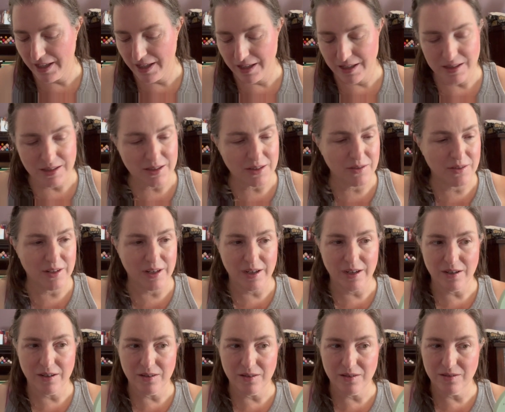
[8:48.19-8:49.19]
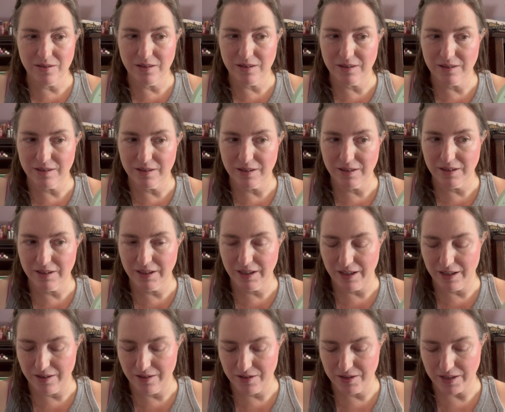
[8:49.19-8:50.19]
So now on the
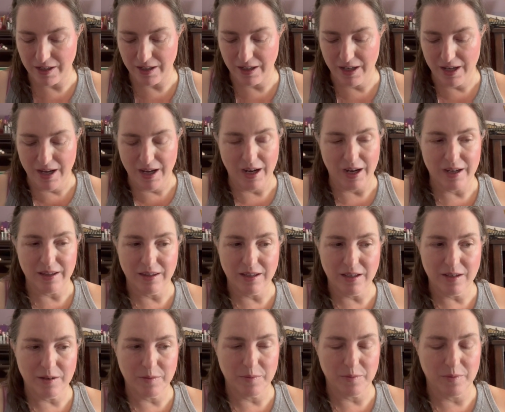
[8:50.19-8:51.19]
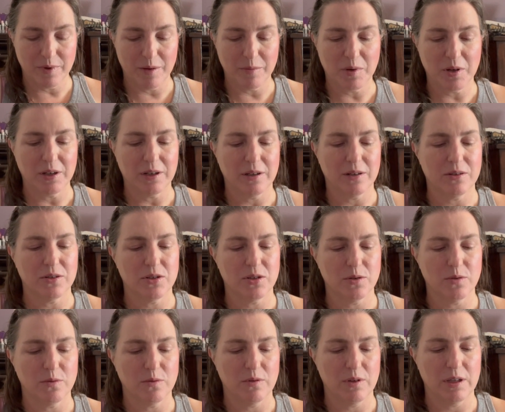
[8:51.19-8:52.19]
other side, I think I'm gonna do